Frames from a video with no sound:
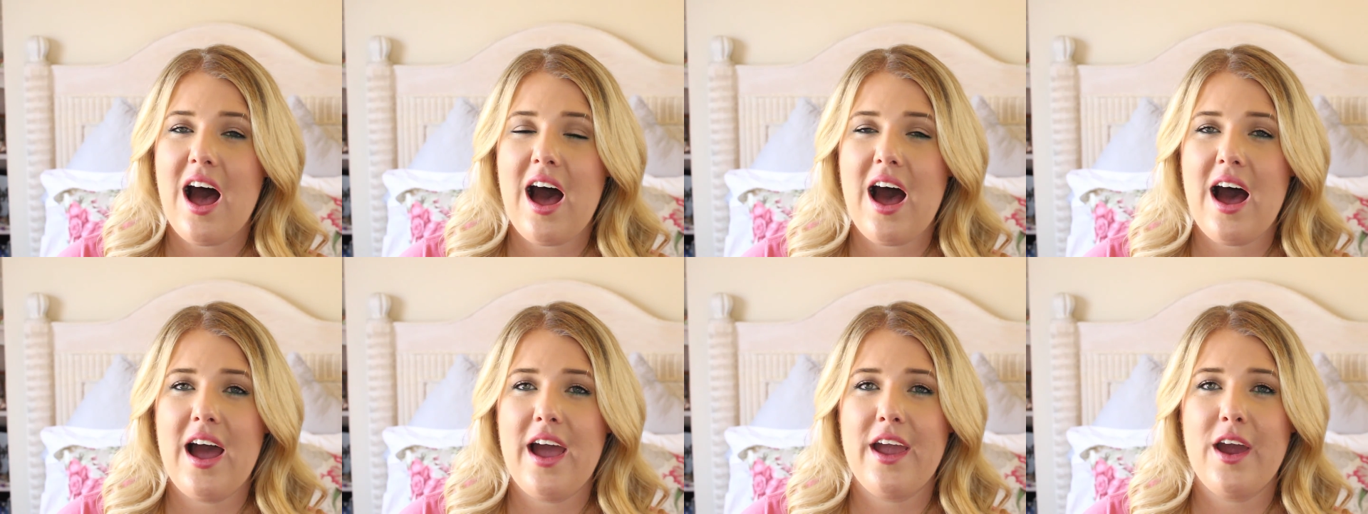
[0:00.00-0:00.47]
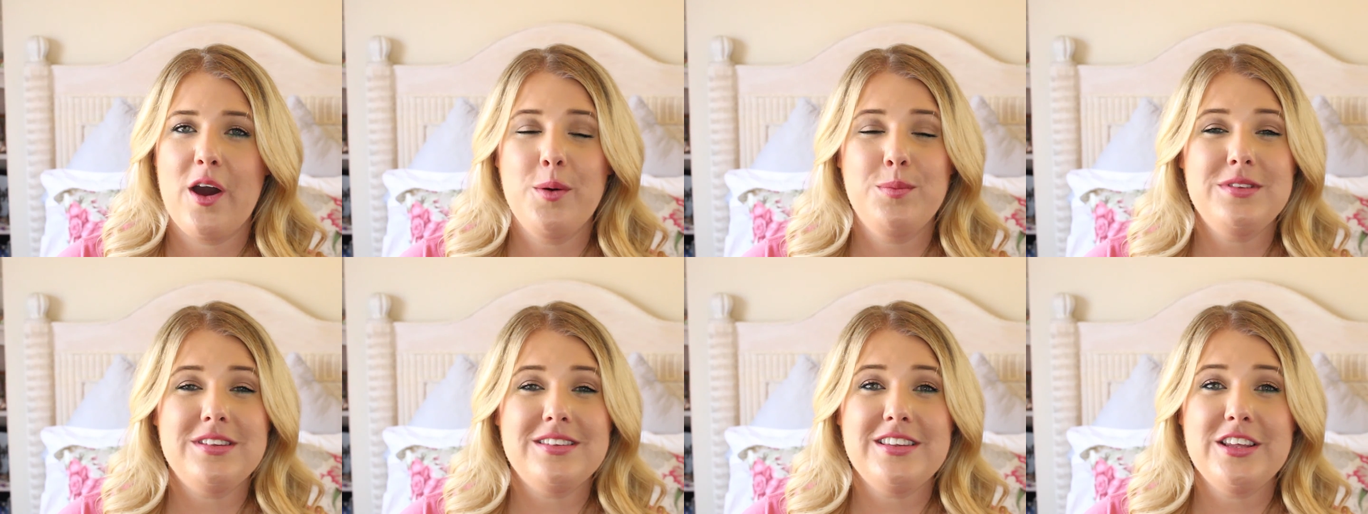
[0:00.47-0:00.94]
I
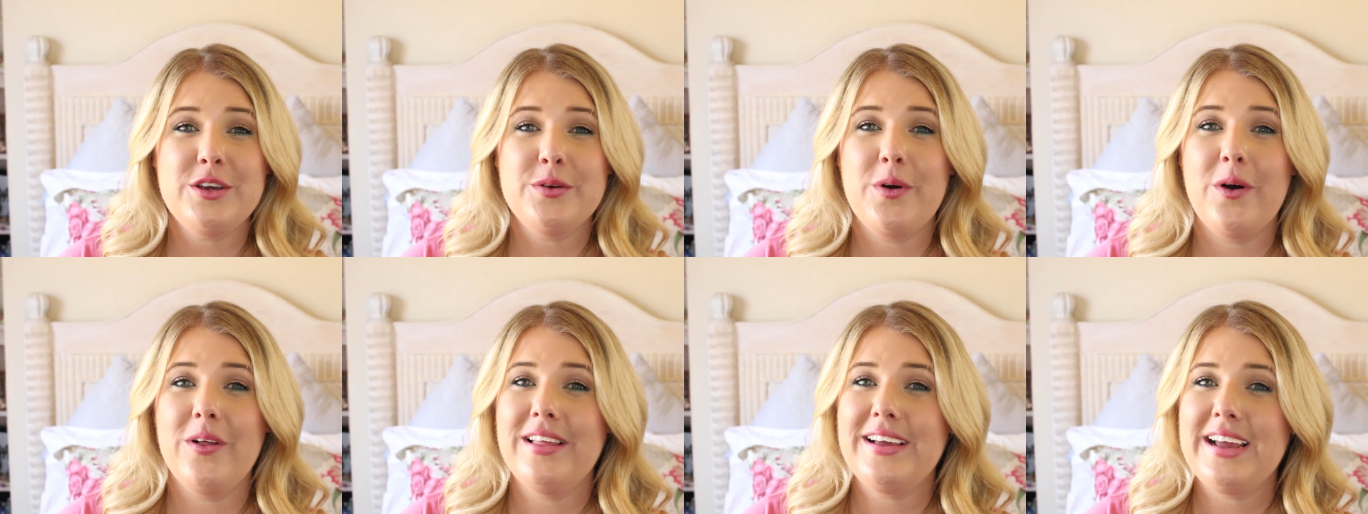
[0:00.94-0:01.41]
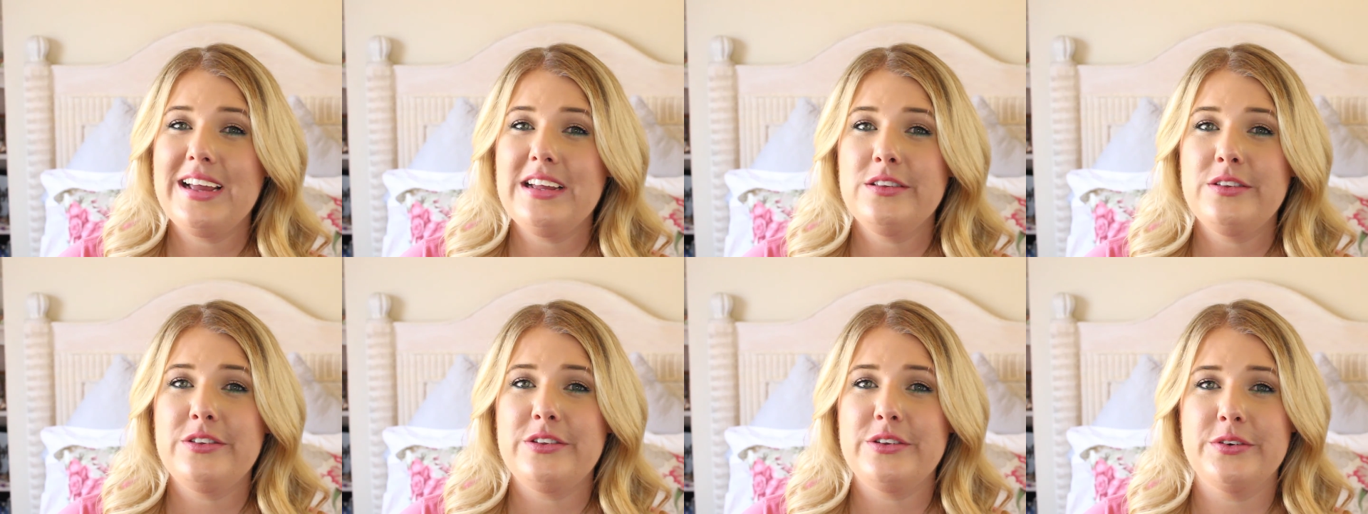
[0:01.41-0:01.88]
hope to see you all
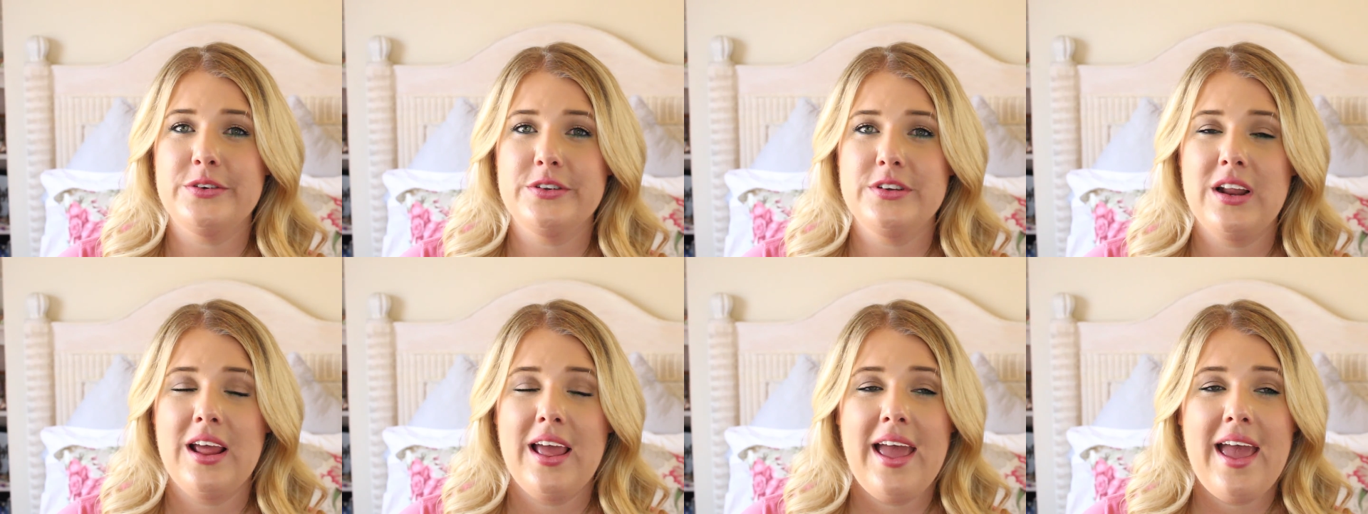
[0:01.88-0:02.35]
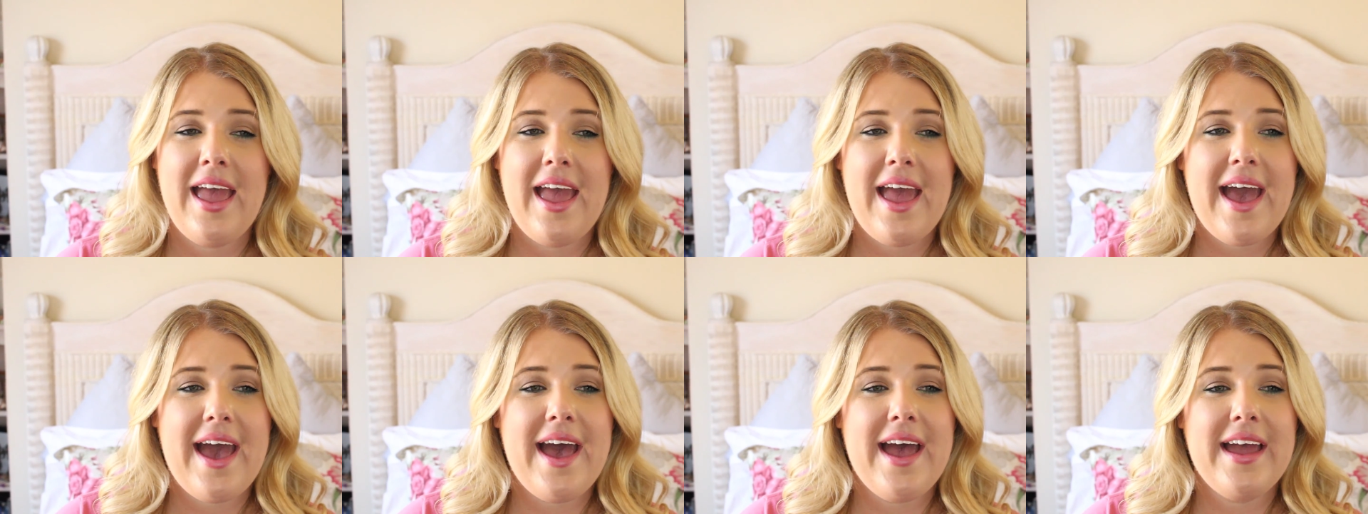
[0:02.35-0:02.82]
again soon,
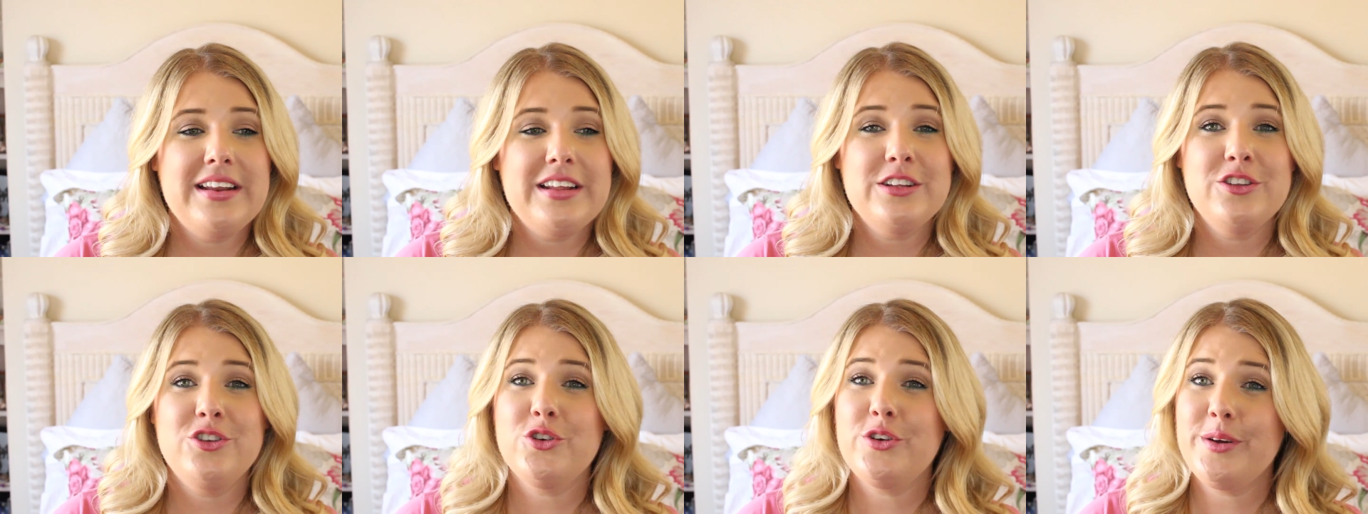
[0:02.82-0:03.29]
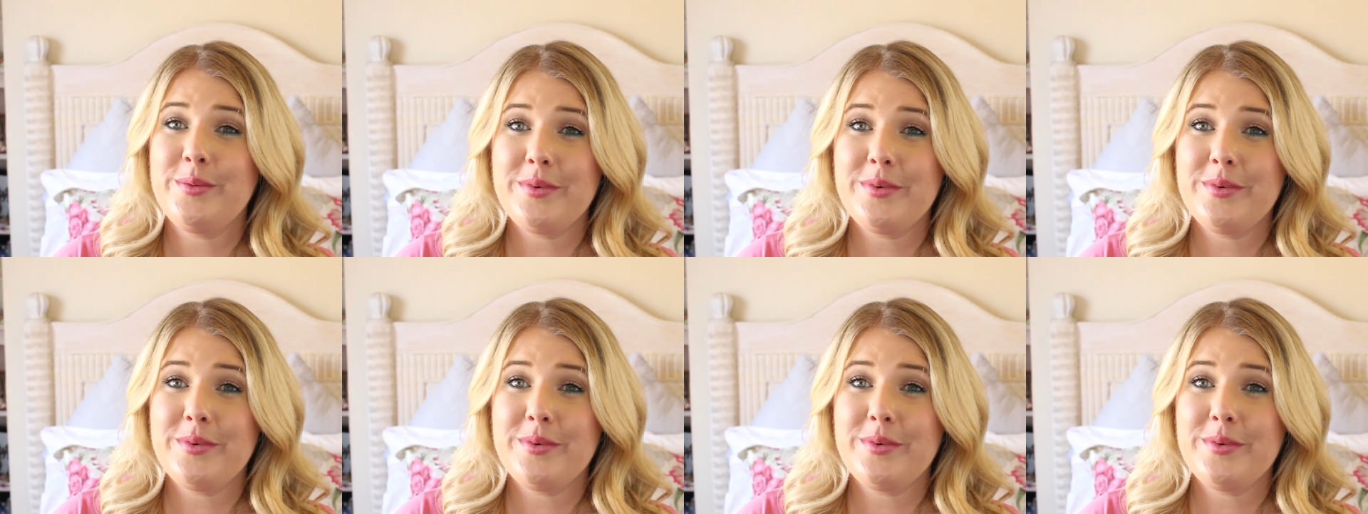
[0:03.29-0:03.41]
and enjoy